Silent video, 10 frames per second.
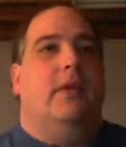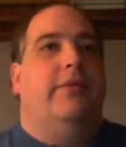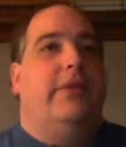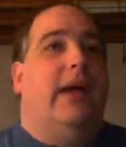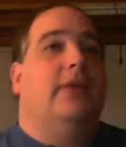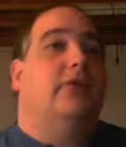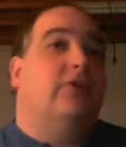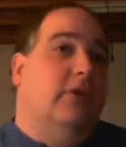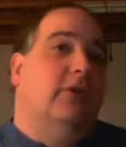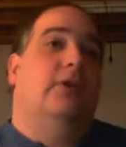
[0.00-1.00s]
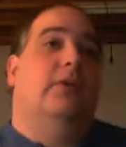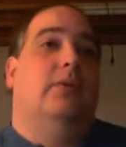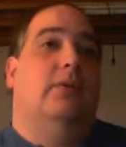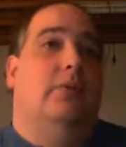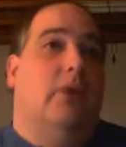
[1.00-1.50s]
That should
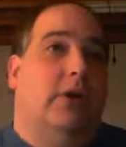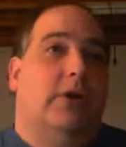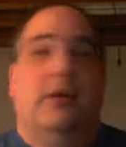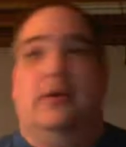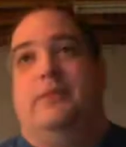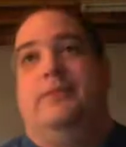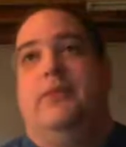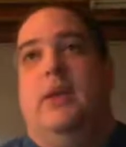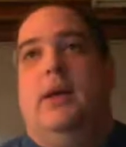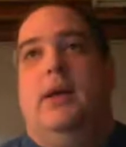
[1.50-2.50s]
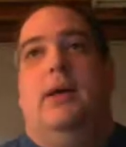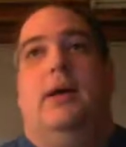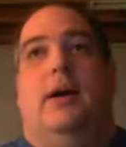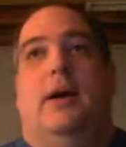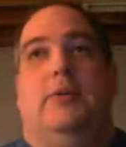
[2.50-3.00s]
work.
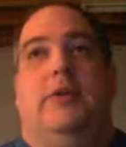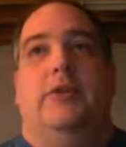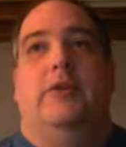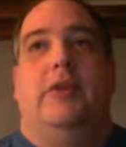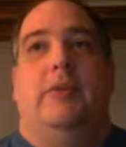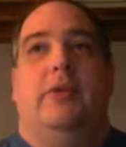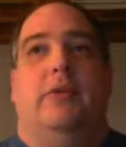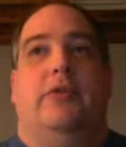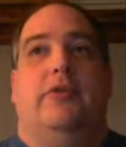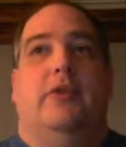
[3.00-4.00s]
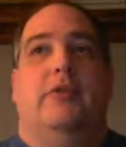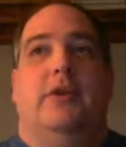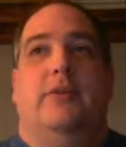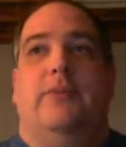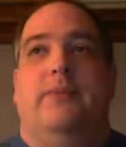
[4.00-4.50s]
Let's do the same thing to our server.